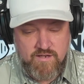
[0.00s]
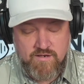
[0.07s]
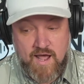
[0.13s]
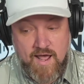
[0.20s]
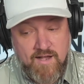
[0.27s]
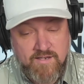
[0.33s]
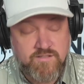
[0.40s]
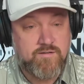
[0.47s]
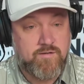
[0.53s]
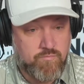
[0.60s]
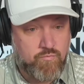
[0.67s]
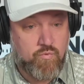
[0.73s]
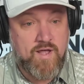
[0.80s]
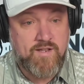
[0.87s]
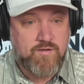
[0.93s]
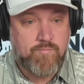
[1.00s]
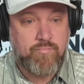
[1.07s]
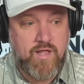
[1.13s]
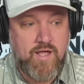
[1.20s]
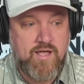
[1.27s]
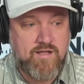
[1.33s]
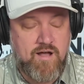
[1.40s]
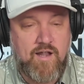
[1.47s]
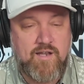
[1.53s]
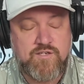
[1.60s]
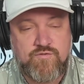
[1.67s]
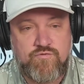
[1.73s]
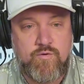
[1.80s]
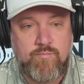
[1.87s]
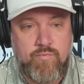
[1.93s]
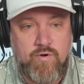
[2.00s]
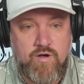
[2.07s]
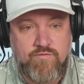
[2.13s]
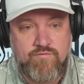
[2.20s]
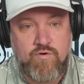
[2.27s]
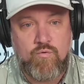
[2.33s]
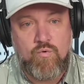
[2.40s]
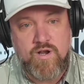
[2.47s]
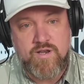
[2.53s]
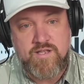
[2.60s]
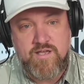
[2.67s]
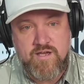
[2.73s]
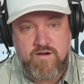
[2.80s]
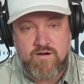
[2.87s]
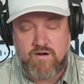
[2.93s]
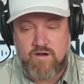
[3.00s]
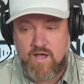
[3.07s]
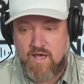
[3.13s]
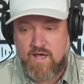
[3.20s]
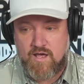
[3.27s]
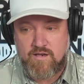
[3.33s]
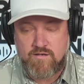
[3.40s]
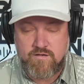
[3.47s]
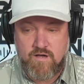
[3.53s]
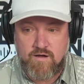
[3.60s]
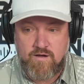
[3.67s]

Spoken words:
And I actually went to play college football for 1 year and